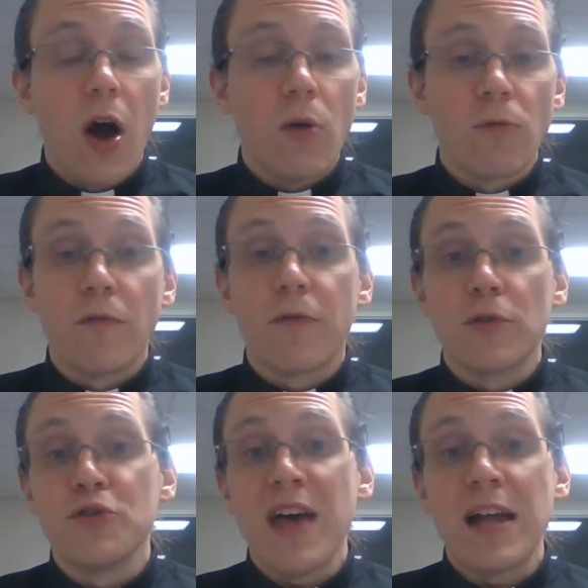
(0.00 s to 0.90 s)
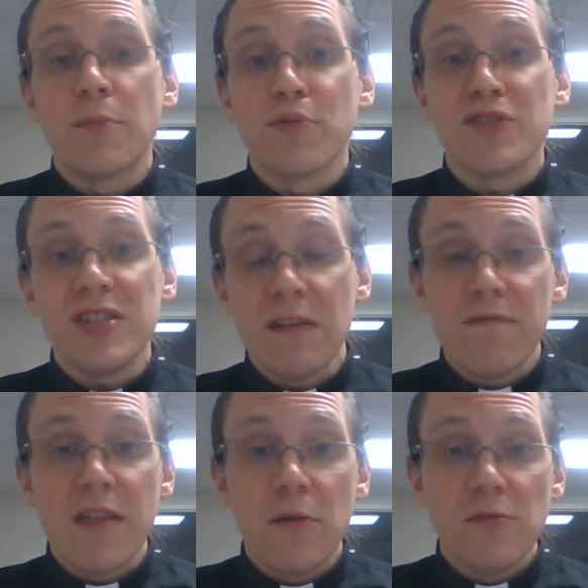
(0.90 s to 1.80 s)
refer to that or
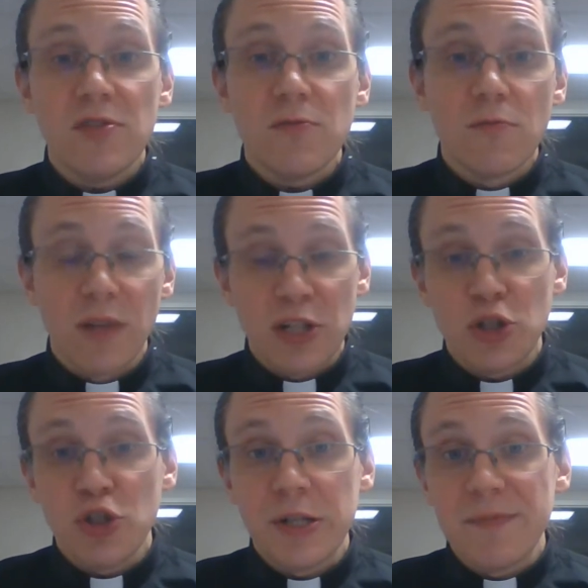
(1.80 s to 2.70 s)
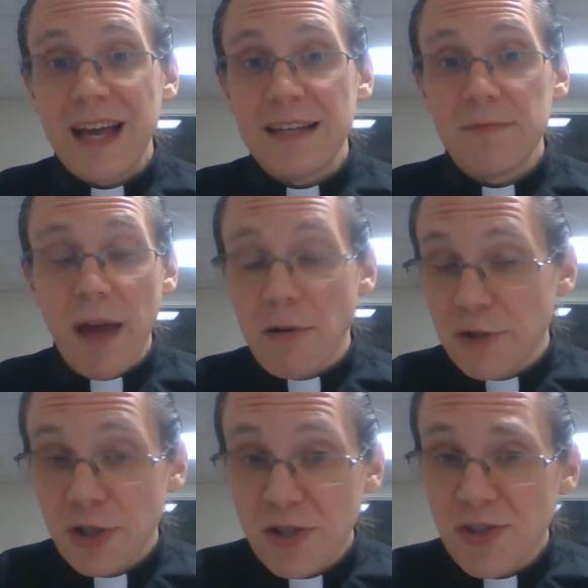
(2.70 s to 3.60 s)
perceive those relationships as
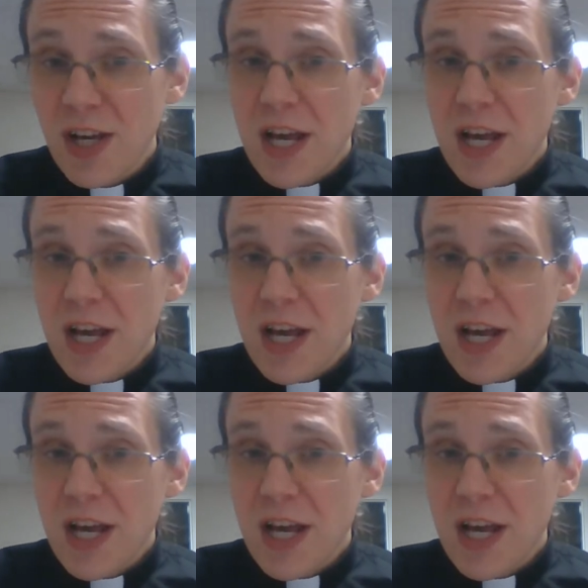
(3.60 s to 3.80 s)
marriages,